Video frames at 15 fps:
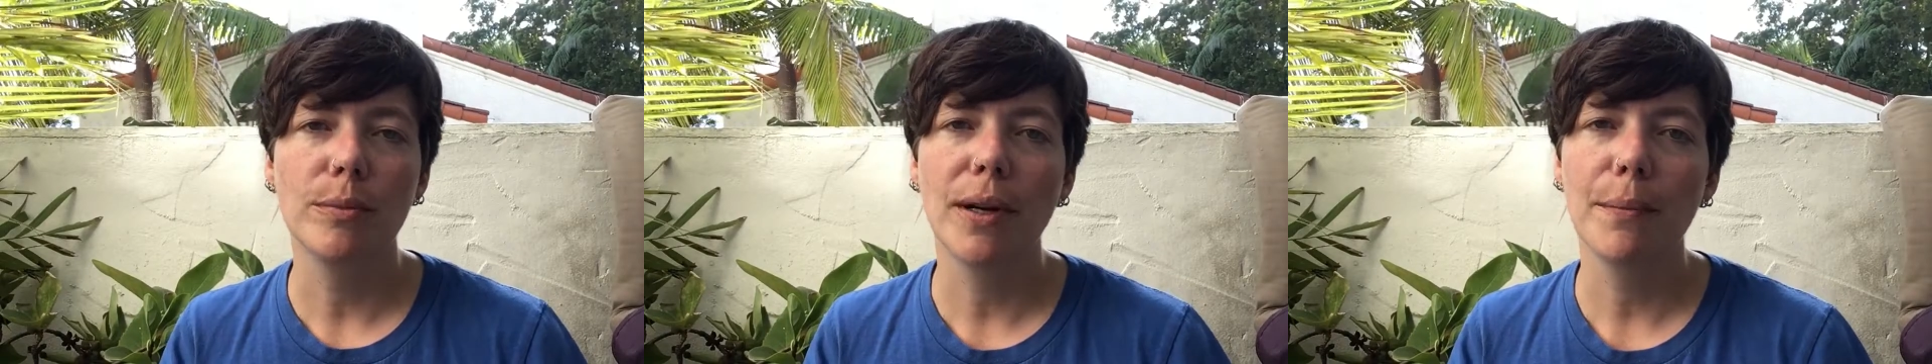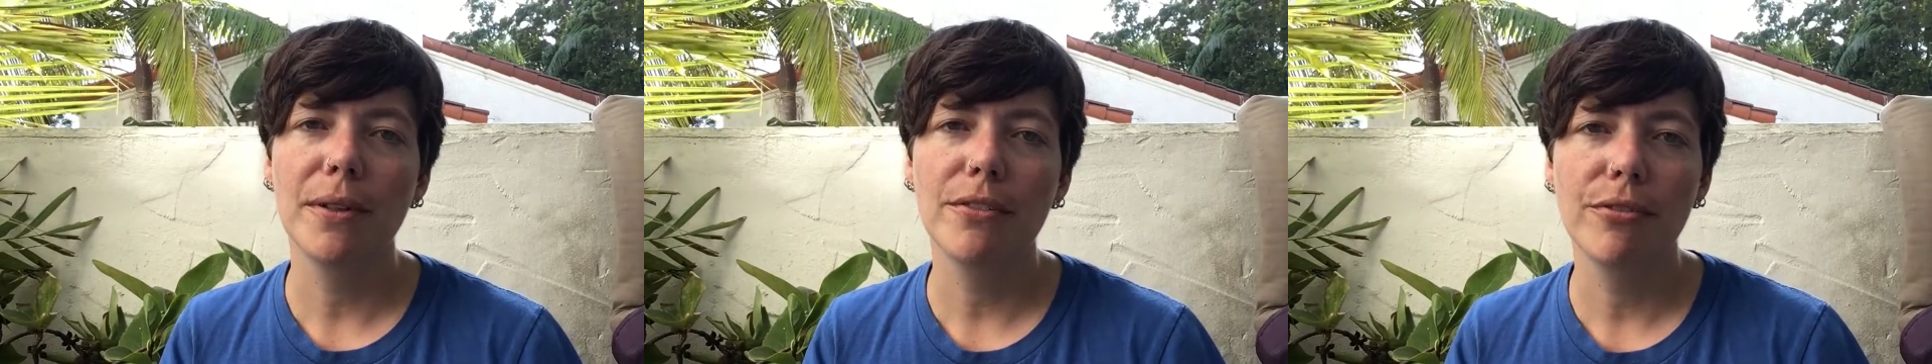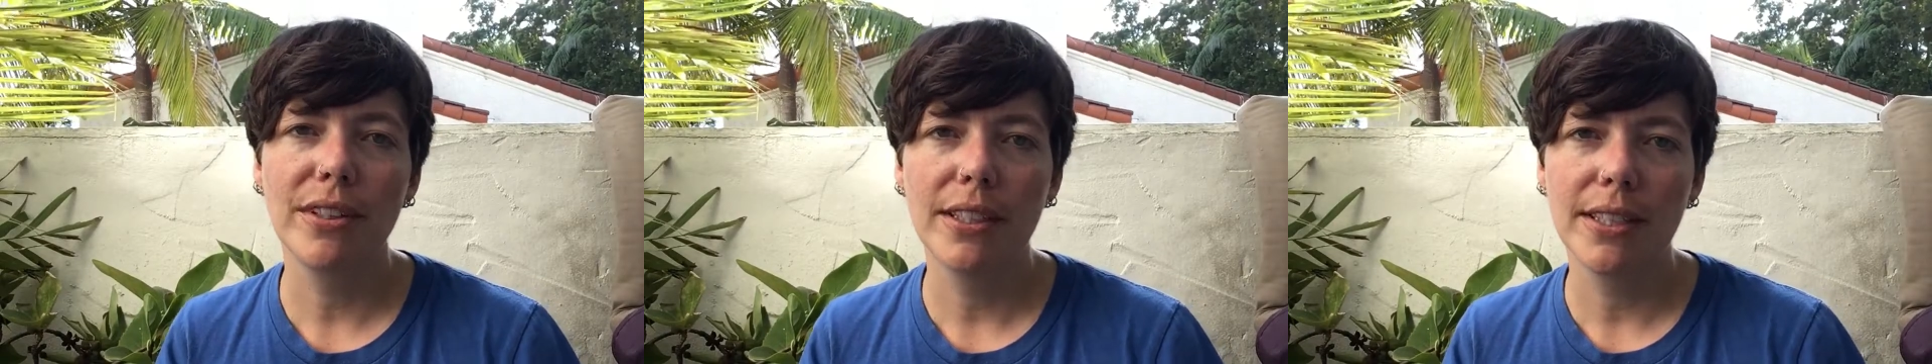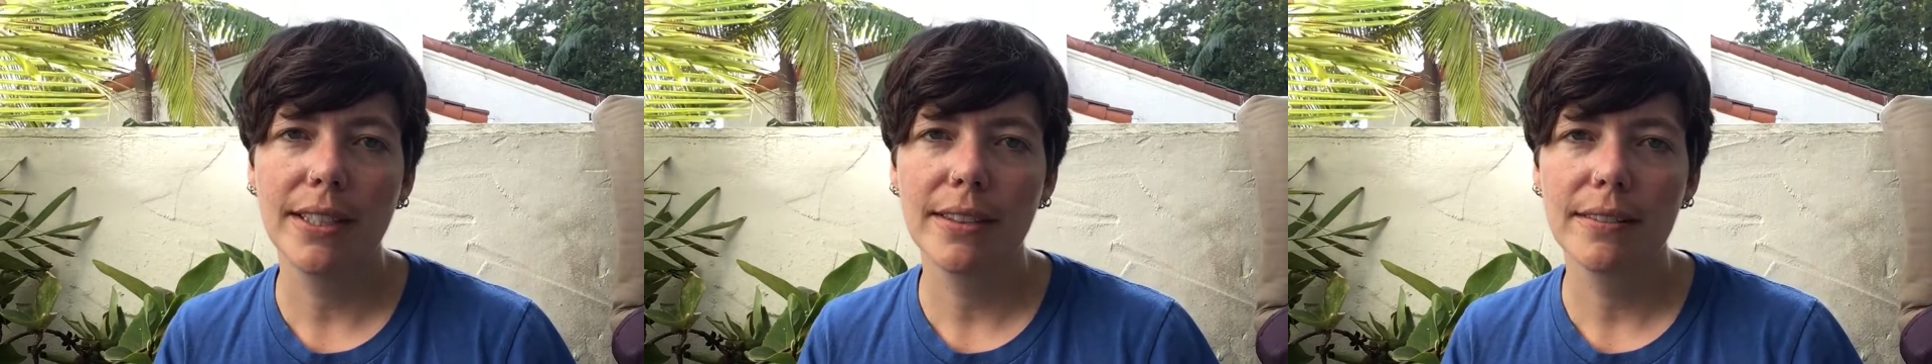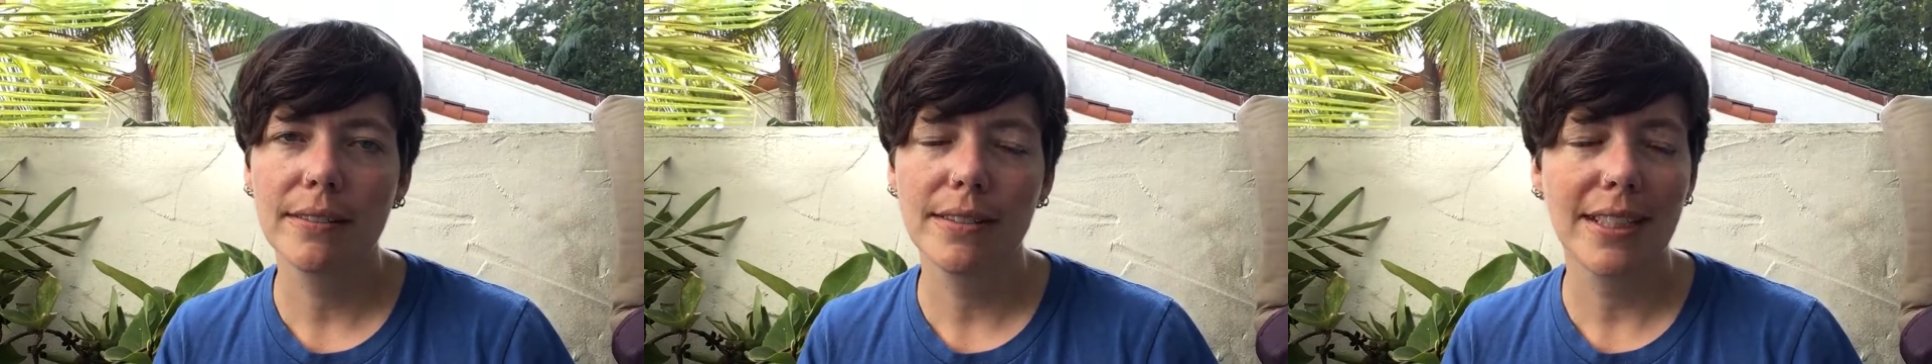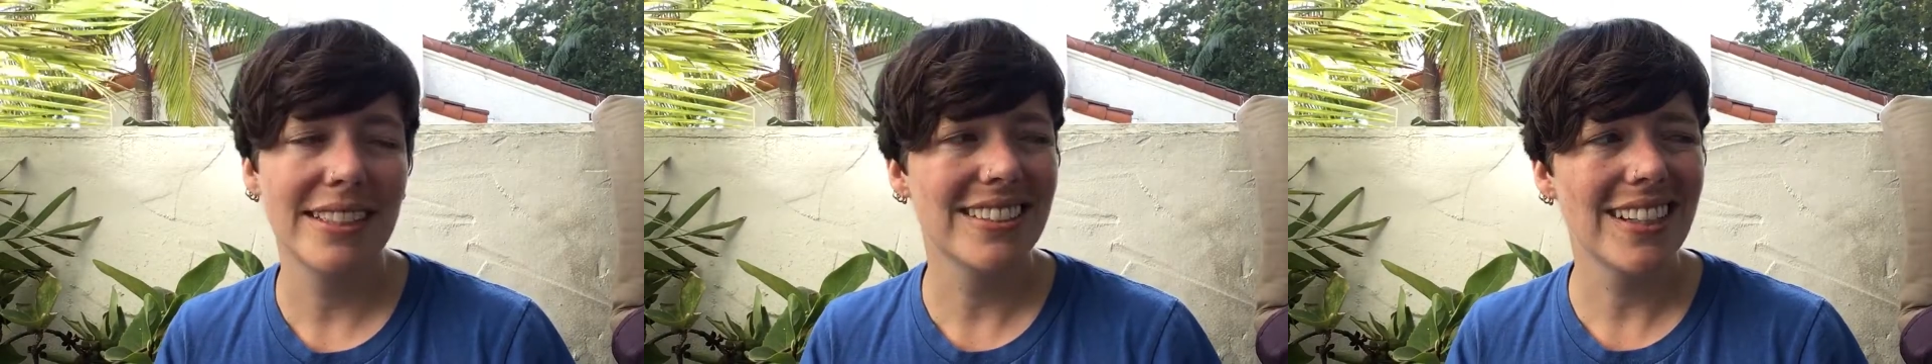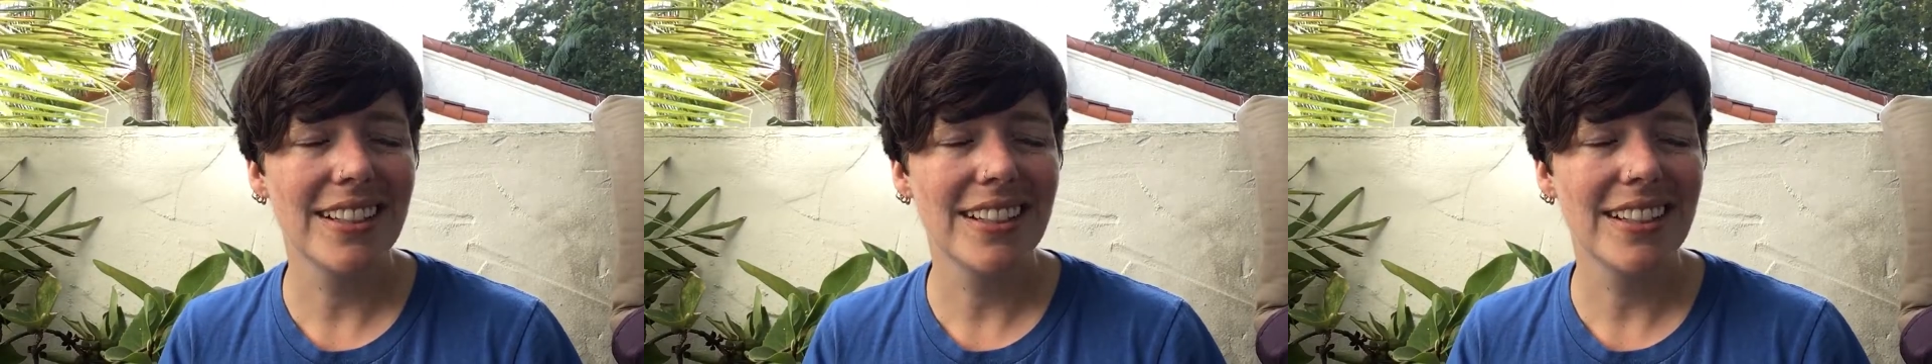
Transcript: you might be feeling. It's